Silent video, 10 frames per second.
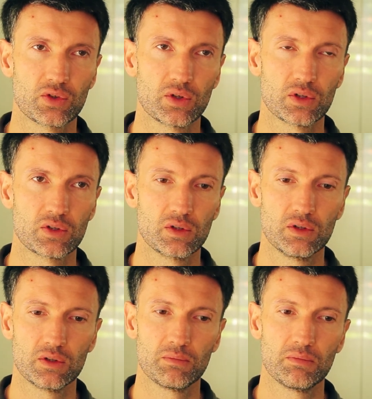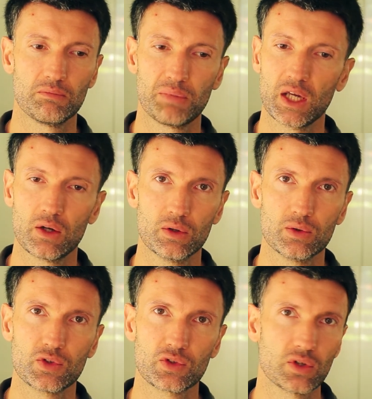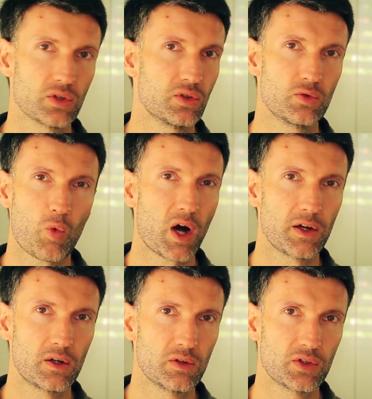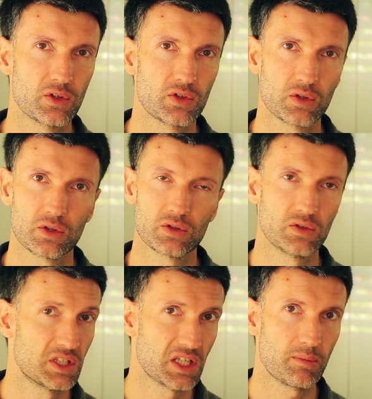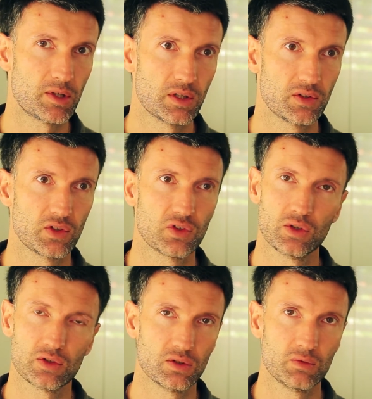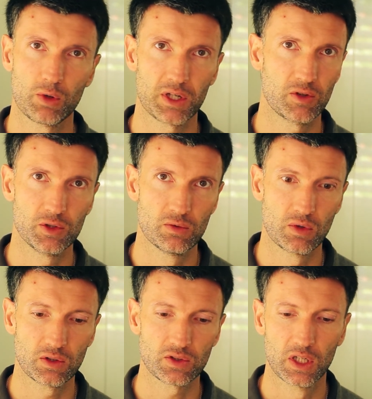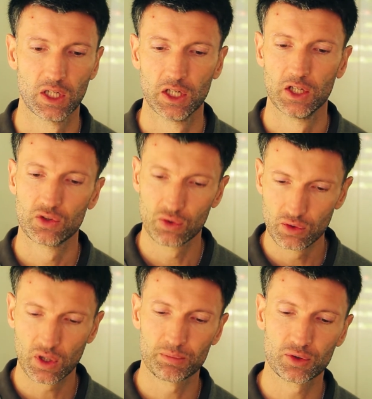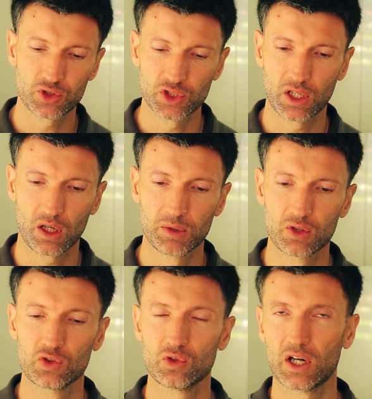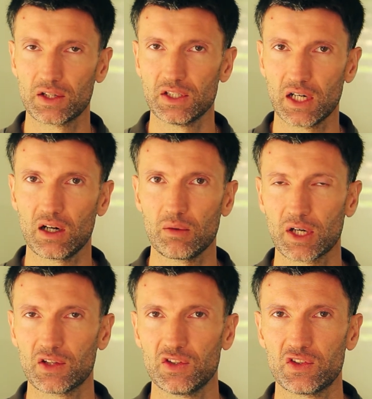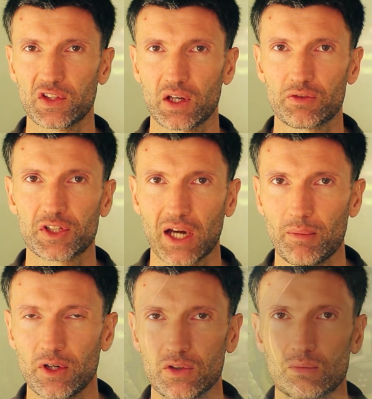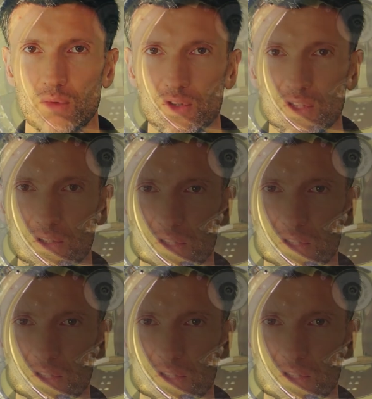certain payloads, certain wires, certain cameras, certain whatever you want. So you approach the arm because the arm has itself cameras mounted